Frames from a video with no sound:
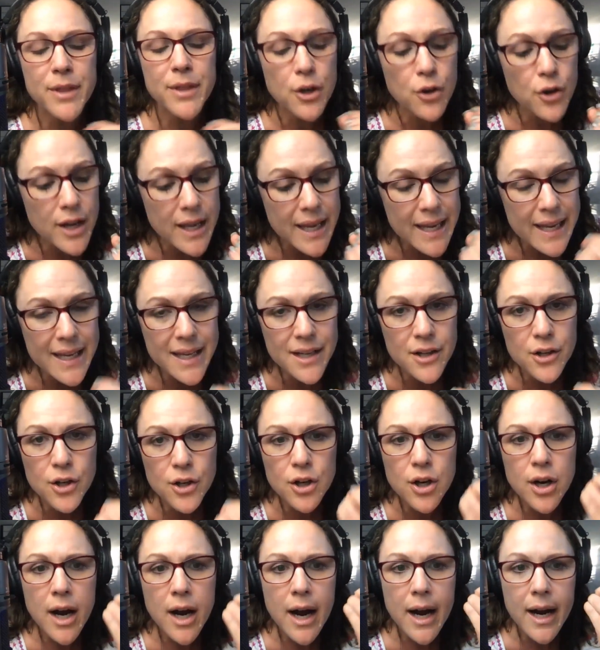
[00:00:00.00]
their
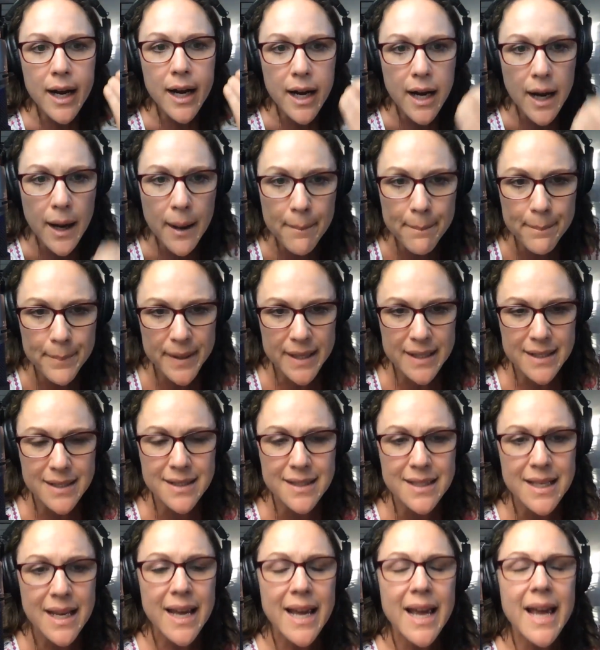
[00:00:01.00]
inner
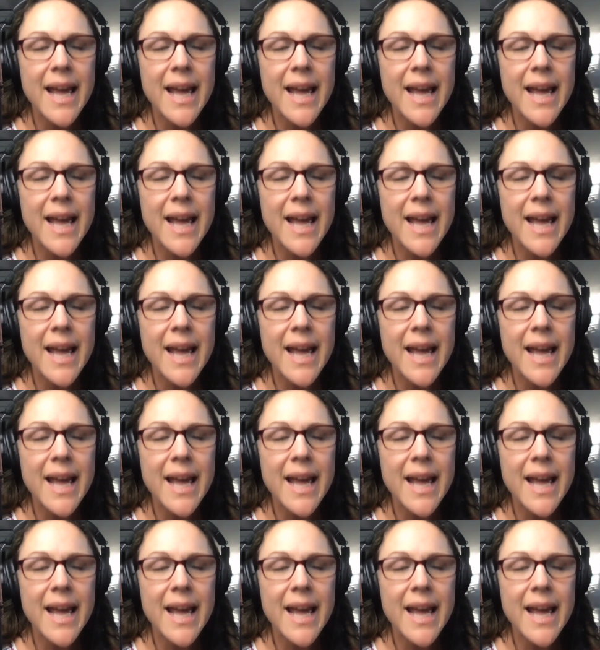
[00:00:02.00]
compass.